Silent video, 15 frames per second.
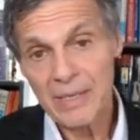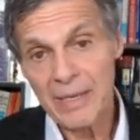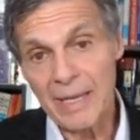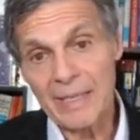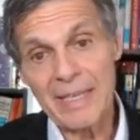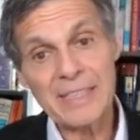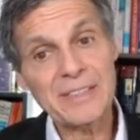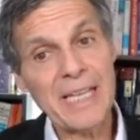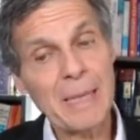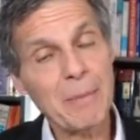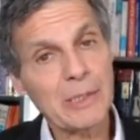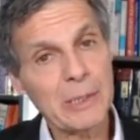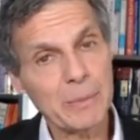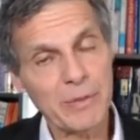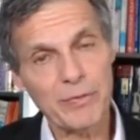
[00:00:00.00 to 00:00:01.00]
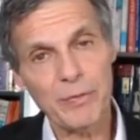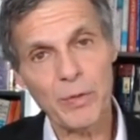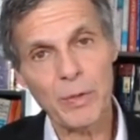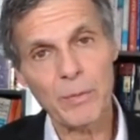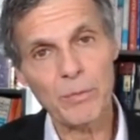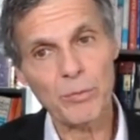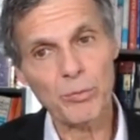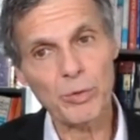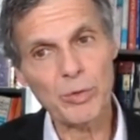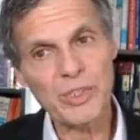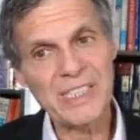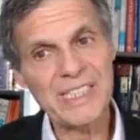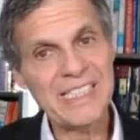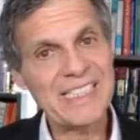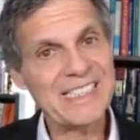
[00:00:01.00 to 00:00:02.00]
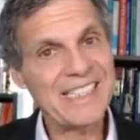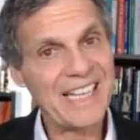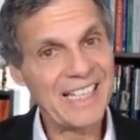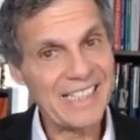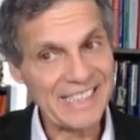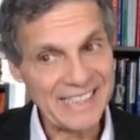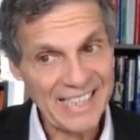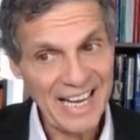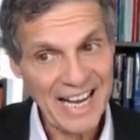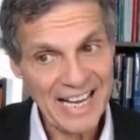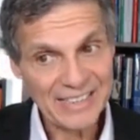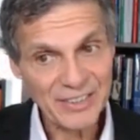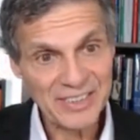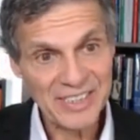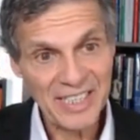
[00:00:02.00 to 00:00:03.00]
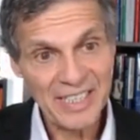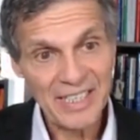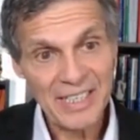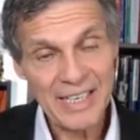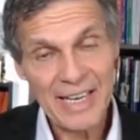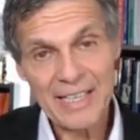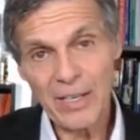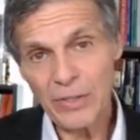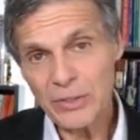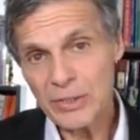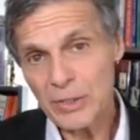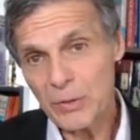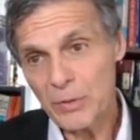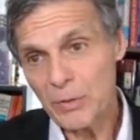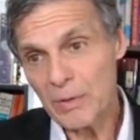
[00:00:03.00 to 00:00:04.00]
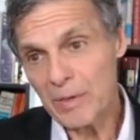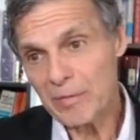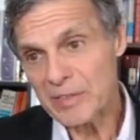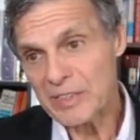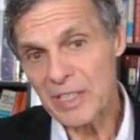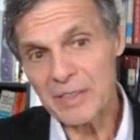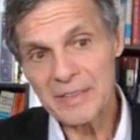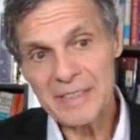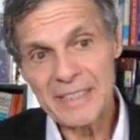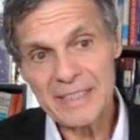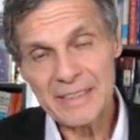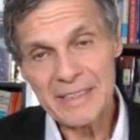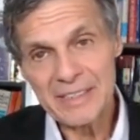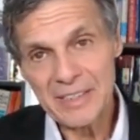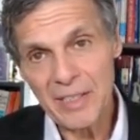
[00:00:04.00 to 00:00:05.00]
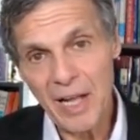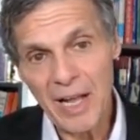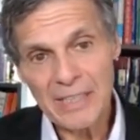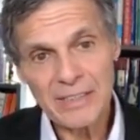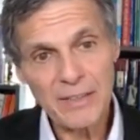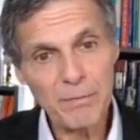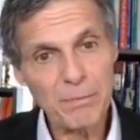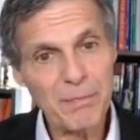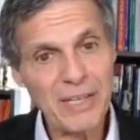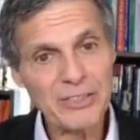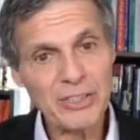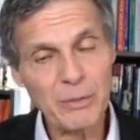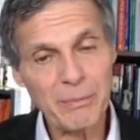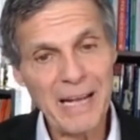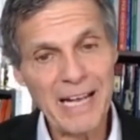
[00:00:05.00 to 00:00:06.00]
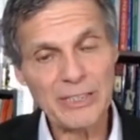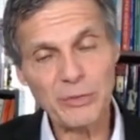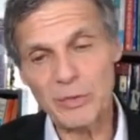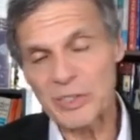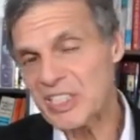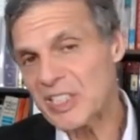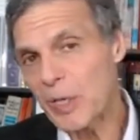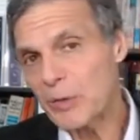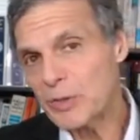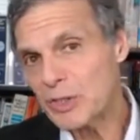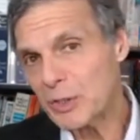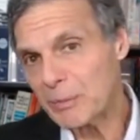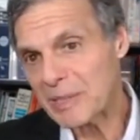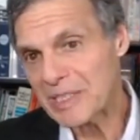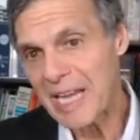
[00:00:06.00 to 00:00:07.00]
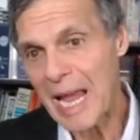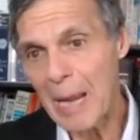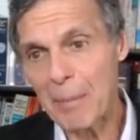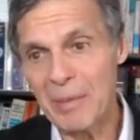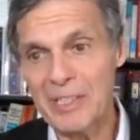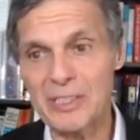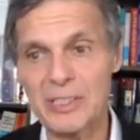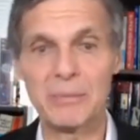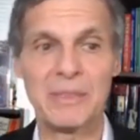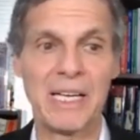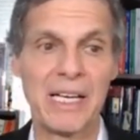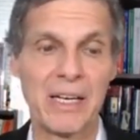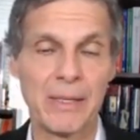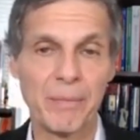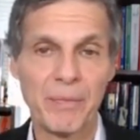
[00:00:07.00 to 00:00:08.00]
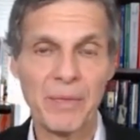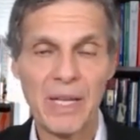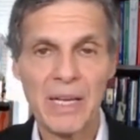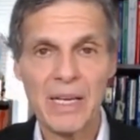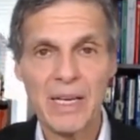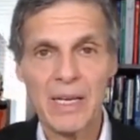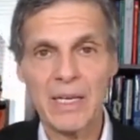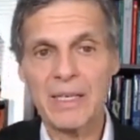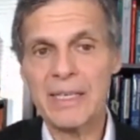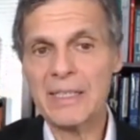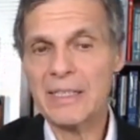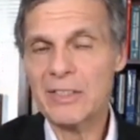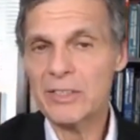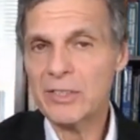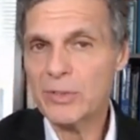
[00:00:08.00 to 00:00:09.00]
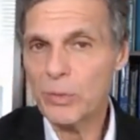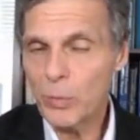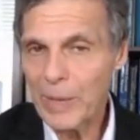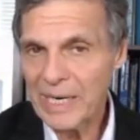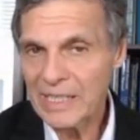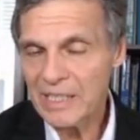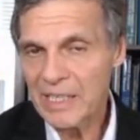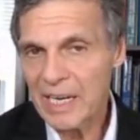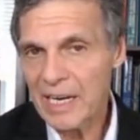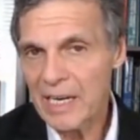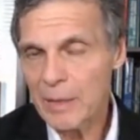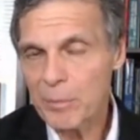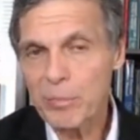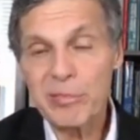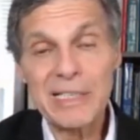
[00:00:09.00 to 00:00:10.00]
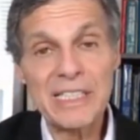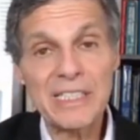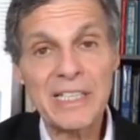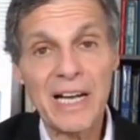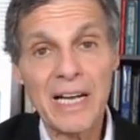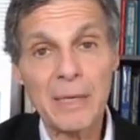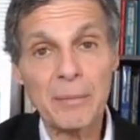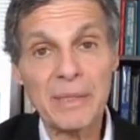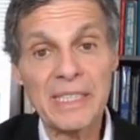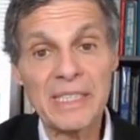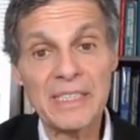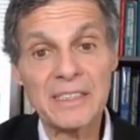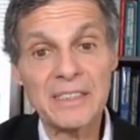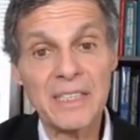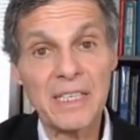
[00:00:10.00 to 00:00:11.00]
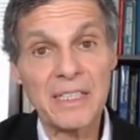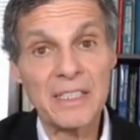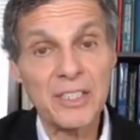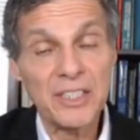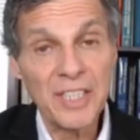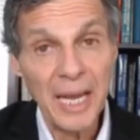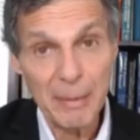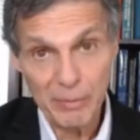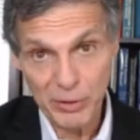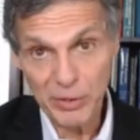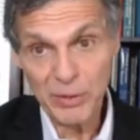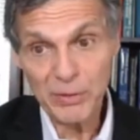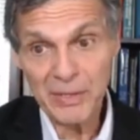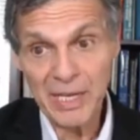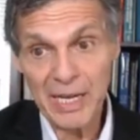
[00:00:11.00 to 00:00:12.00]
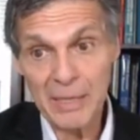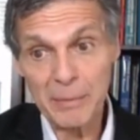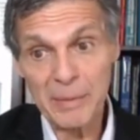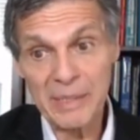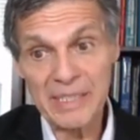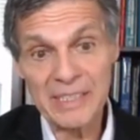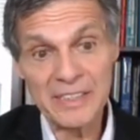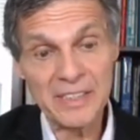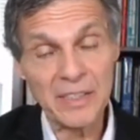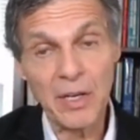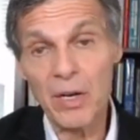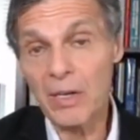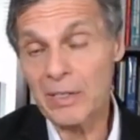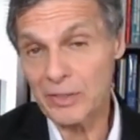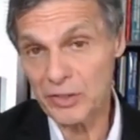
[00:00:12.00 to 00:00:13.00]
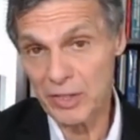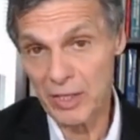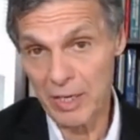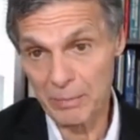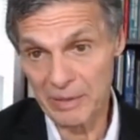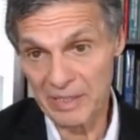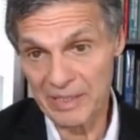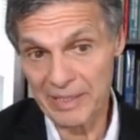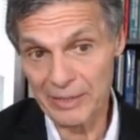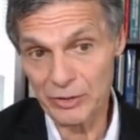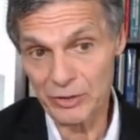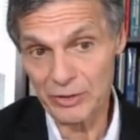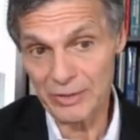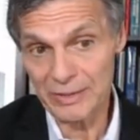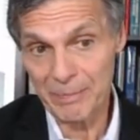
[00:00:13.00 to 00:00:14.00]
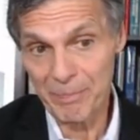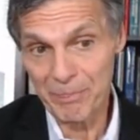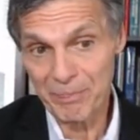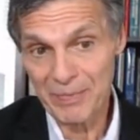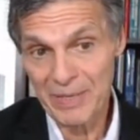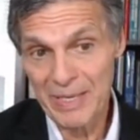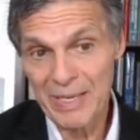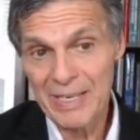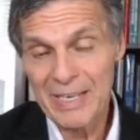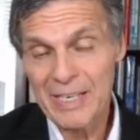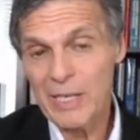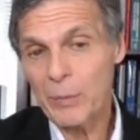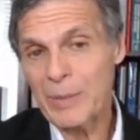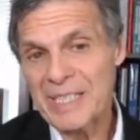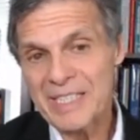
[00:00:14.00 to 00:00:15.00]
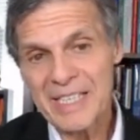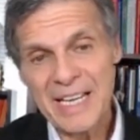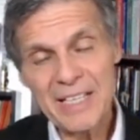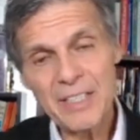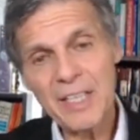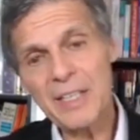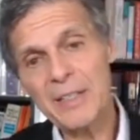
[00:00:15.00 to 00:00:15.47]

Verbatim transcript: and less able to perform routine daily tasks, and also resulting in this loss of muscle mass, which slows your metabolism down, leading to weight gain, prediabetes, type 2 diabetes and all its complications. You know, we tend to